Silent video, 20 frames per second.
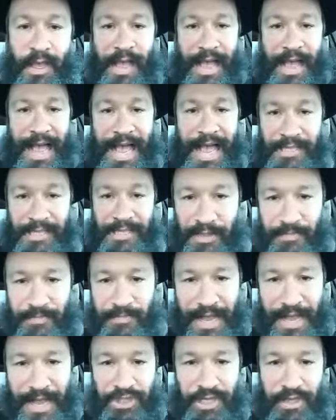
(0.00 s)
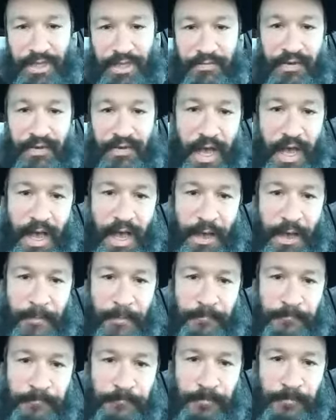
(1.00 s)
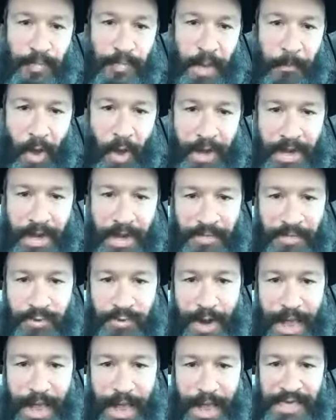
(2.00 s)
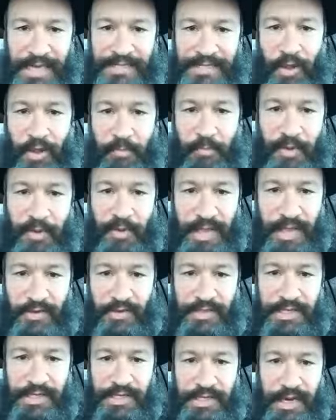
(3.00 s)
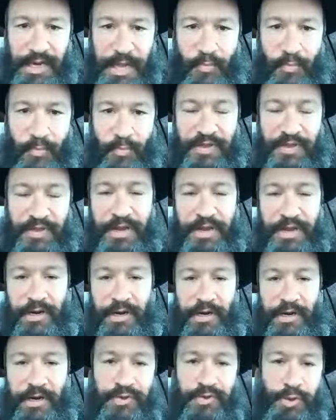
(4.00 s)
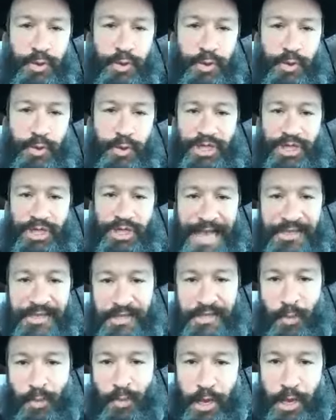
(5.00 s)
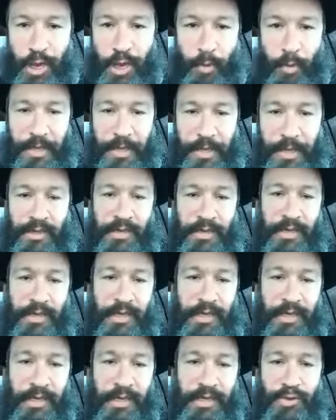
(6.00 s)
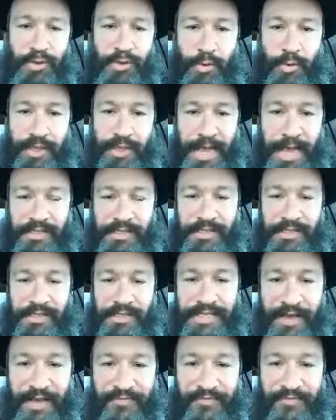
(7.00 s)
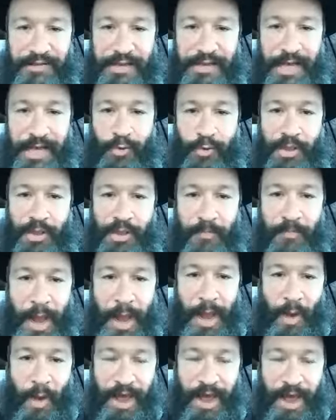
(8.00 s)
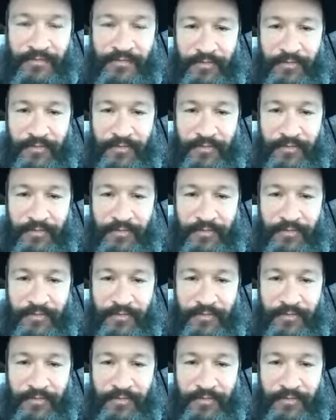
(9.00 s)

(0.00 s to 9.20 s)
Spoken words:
As was mentioned, my name is Rabbi Zalman Mendelsohn, and I moved here to Jackson, Wyoming in 2007 together with my wife.